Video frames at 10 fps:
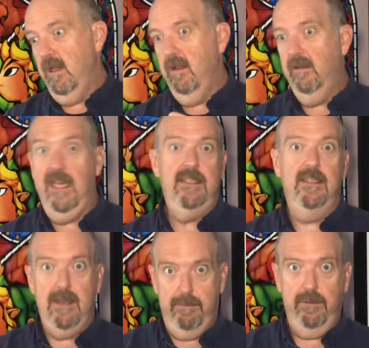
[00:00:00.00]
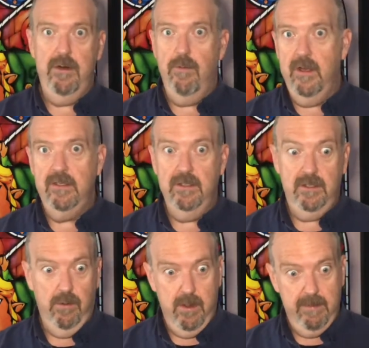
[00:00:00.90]
less exemplary ones, and
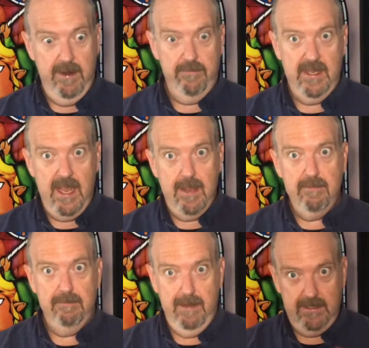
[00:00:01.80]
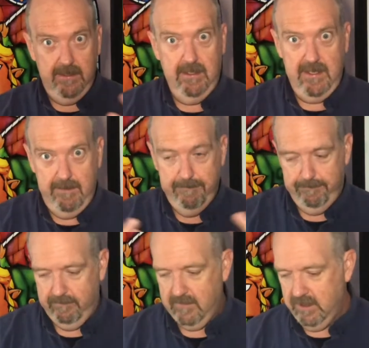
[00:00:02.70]
so on. But every game is basically
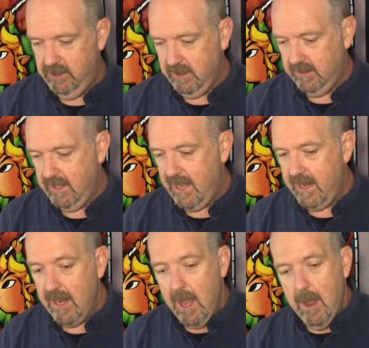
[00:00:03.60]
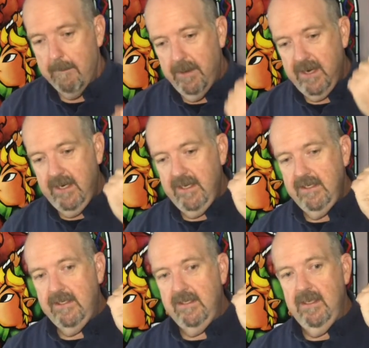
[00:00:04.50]
just that. But it
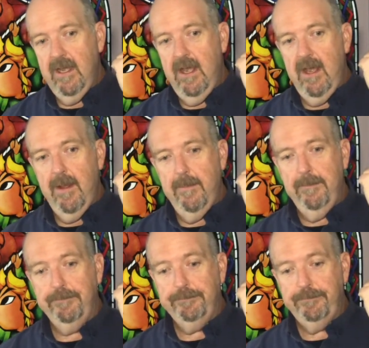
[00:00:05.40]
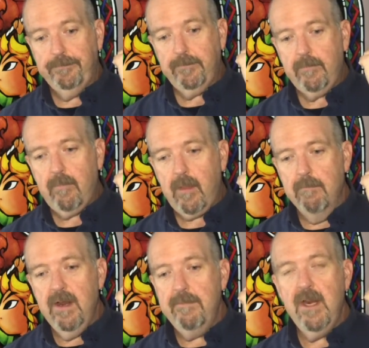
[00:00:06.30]
is, other
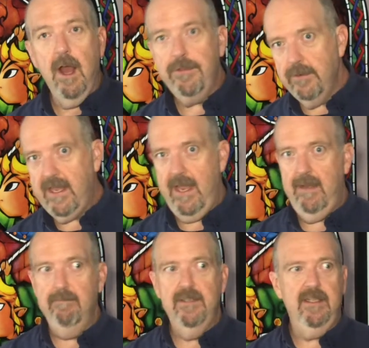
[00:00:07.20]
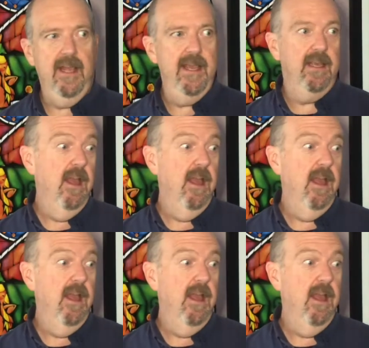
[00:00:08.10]
games like